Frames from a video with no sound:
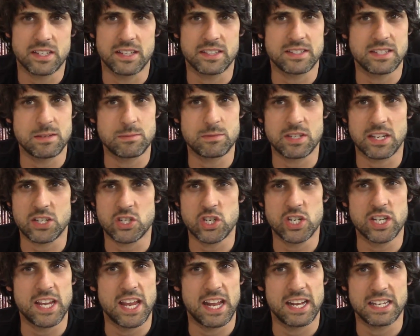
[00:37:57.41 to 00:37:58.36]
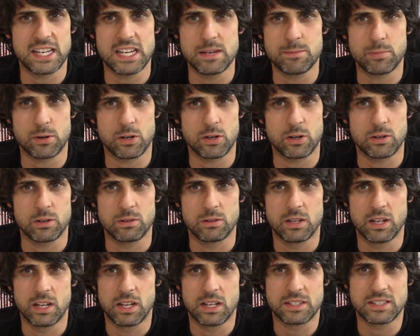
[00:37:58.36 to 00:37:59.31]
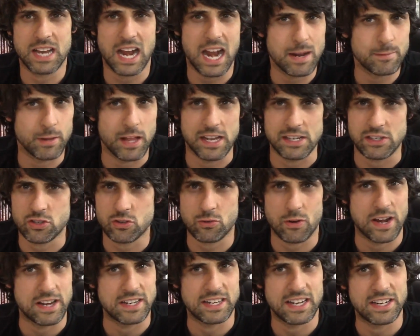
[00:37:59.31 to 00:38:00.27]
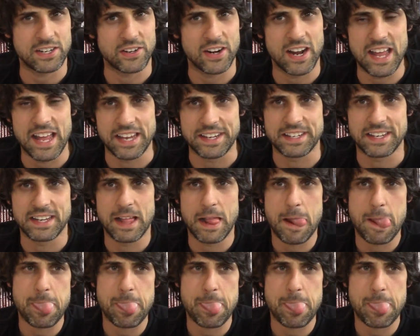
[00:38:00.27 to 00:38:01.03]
And it seems like she can't keep her timeline straight in her head